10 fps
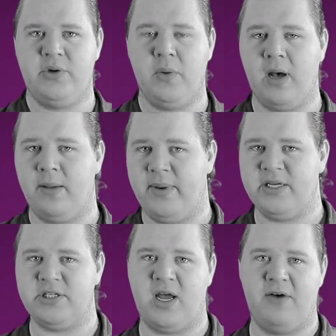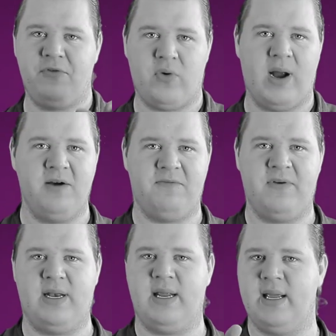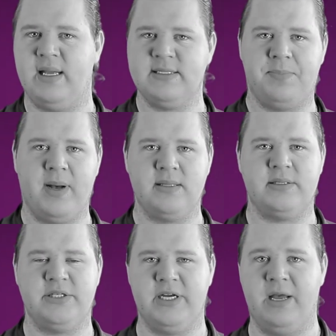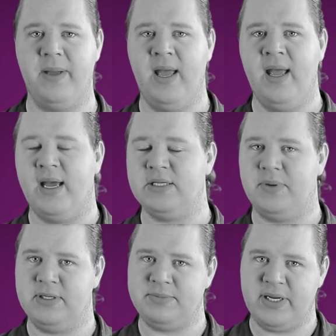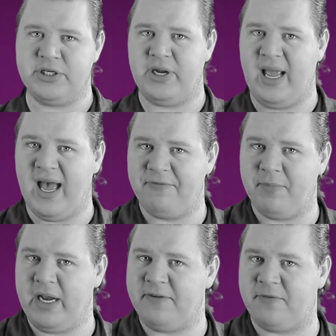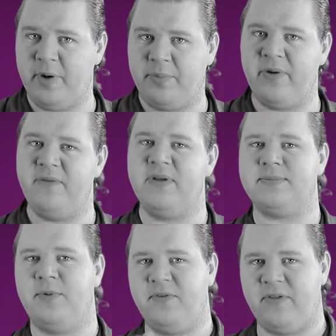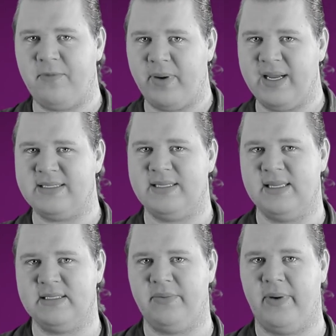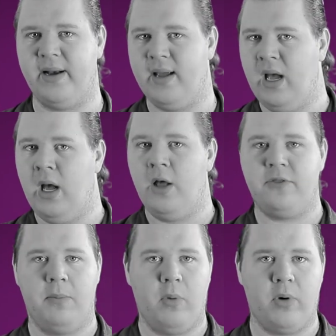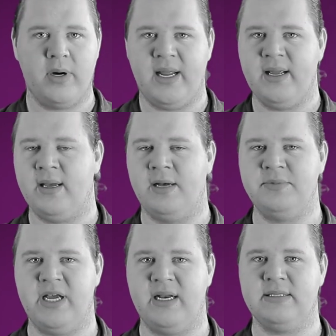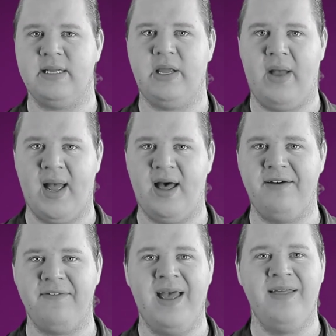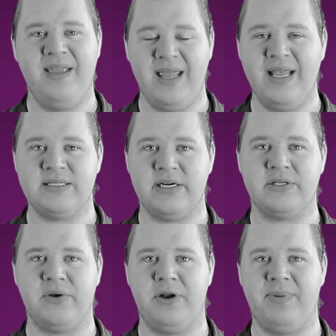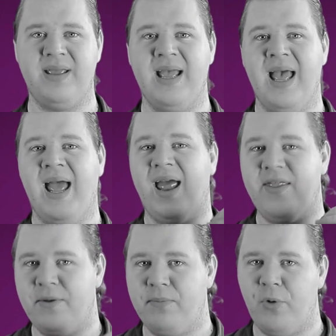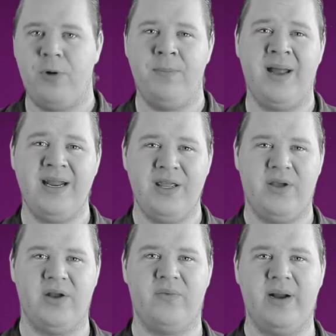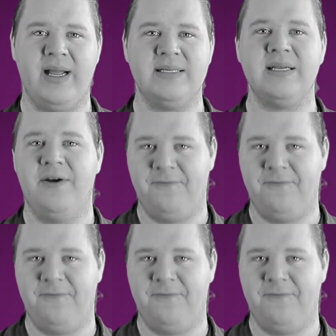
Do a combination of crowdfunding and sponsorship, as well as making sure you have money from your previous movie to bring into this one. The more income channels that you have, the easier it's going to be, and the more money you can raise